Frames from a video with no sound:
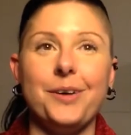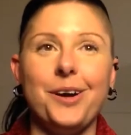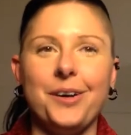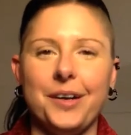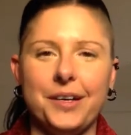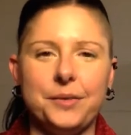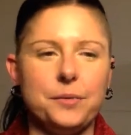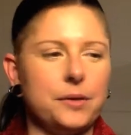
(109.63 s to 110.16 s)

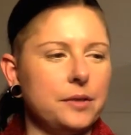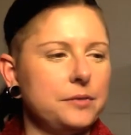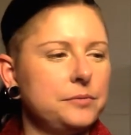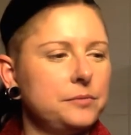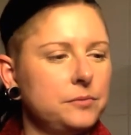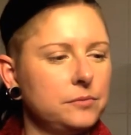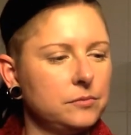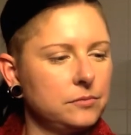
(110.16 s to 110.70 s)
Alright, well,
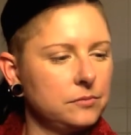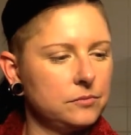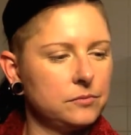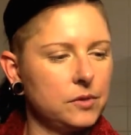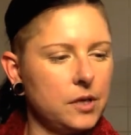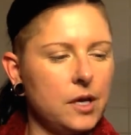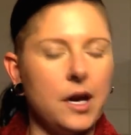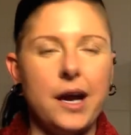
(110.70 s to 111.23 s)

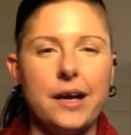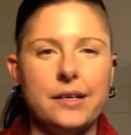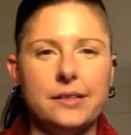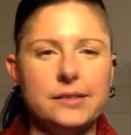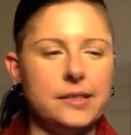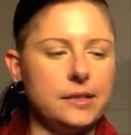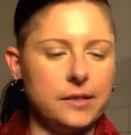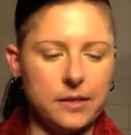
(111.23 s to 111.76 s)
I had to
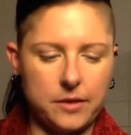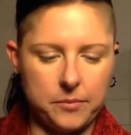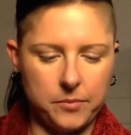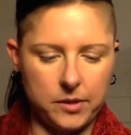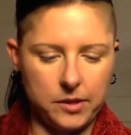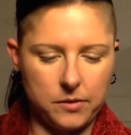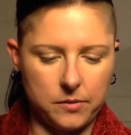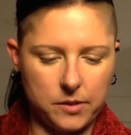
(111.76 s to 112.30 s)
set that up
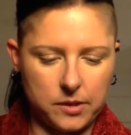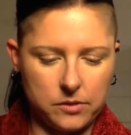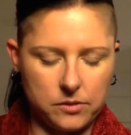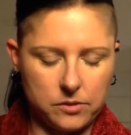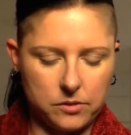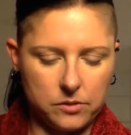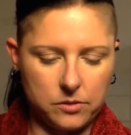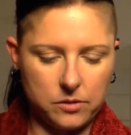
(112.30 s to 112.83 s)
anyway,
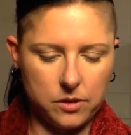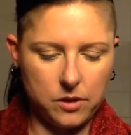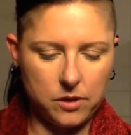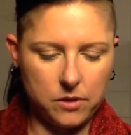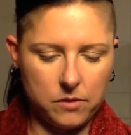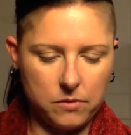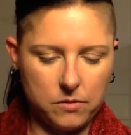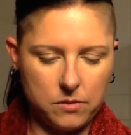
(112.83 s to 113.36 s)

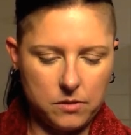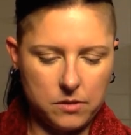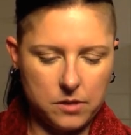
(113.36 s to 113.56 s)
so